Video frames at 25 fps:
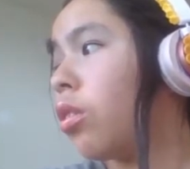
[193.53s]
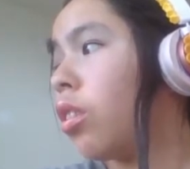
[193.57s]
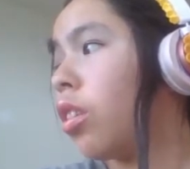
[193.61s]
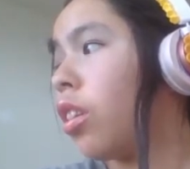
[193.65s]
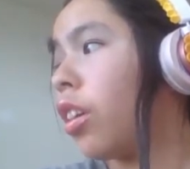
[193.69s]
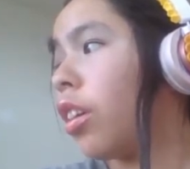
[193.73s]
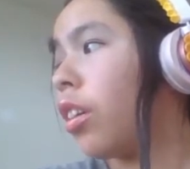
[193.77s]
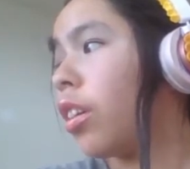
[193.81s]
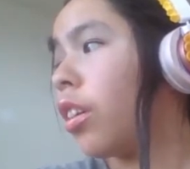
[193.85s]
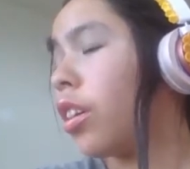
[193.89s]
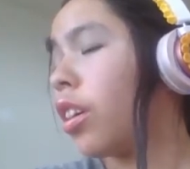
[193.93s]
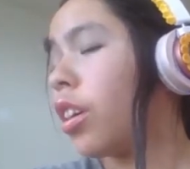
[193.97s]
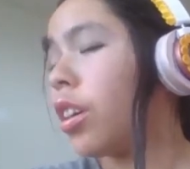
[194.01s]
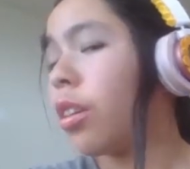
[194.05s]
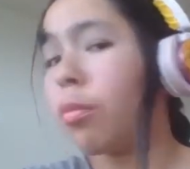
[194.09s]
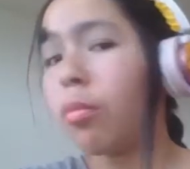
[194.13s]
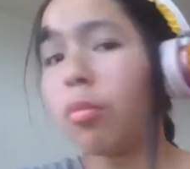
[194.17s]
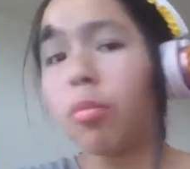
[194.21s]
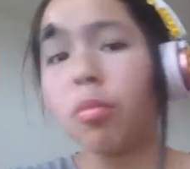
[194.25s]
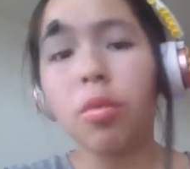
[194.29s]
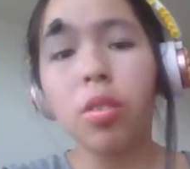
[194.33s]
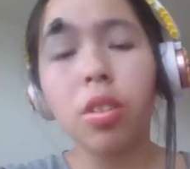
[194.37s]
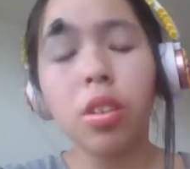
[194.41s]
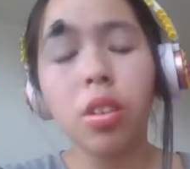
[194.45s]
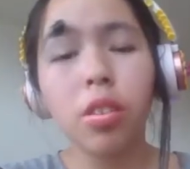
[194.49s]

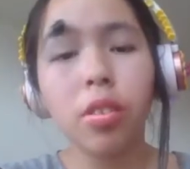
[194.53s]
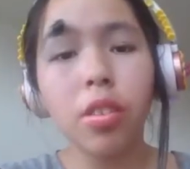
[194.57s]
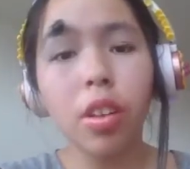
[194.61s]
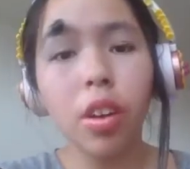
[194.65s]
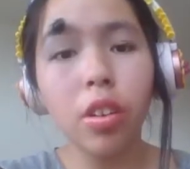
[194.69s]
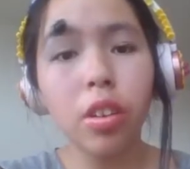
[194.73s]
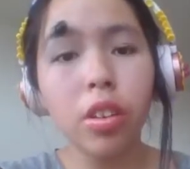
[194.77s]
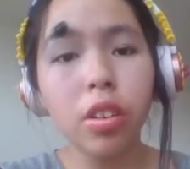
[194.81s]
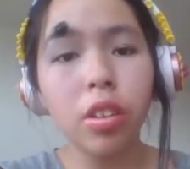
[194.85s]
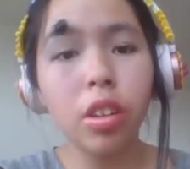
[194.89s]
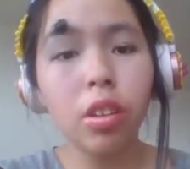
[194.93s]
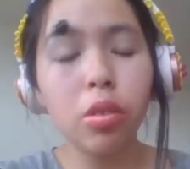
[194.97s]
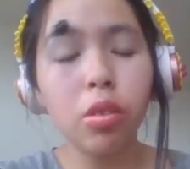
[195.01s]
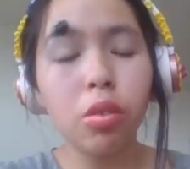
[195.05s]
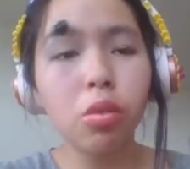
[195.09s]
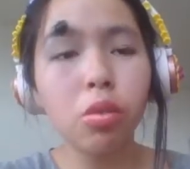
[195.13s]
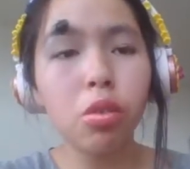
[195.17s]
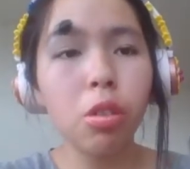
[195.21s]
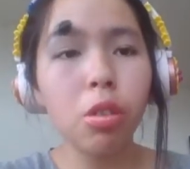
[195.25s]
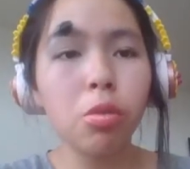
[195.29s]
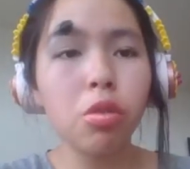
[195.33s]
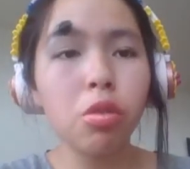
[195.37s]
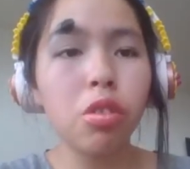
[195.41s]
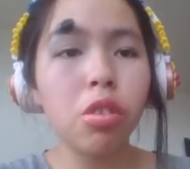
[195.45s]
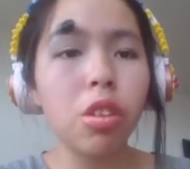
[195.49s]
And down in the
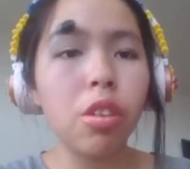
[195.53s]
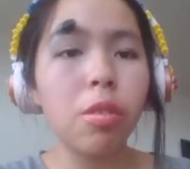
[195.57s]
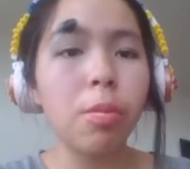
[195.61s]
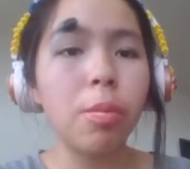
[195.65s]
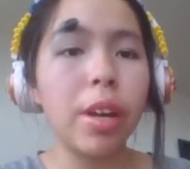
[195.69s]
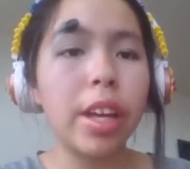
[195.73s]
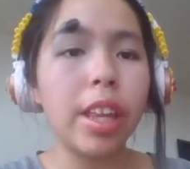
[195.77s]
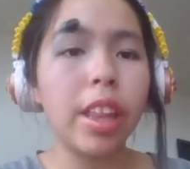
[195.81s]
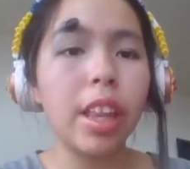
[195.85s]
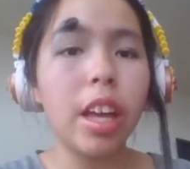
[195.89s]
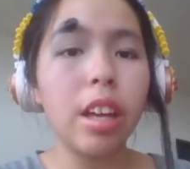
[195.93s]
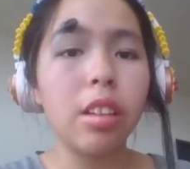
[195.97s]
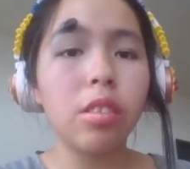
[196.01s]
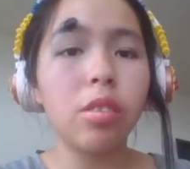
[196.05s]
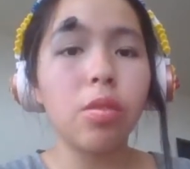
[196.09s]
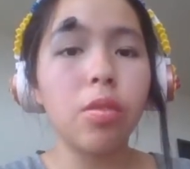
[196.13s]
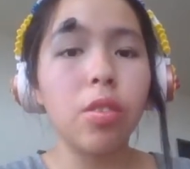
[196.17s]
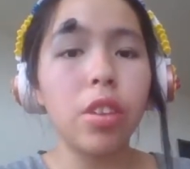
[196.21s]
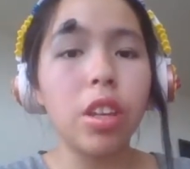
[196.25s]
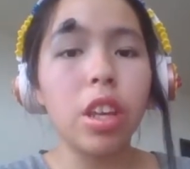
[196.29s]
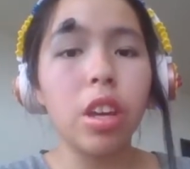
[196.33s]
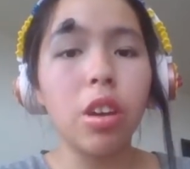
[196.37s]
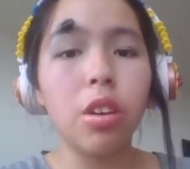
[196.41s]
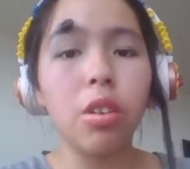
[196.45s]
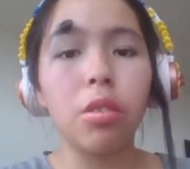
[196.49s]
description of my last
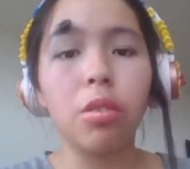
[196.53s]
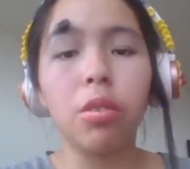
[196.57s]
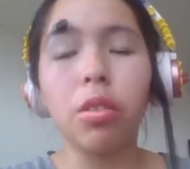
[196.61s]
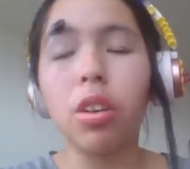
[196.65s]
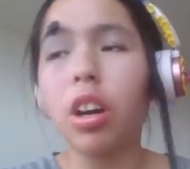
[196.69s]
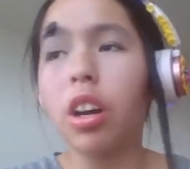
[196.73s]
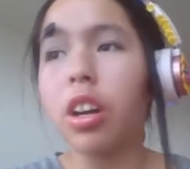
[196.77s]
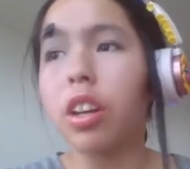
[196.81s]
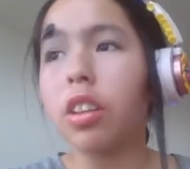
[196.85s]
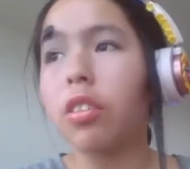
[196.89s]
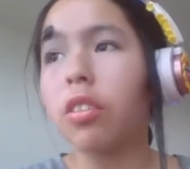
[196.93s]
video,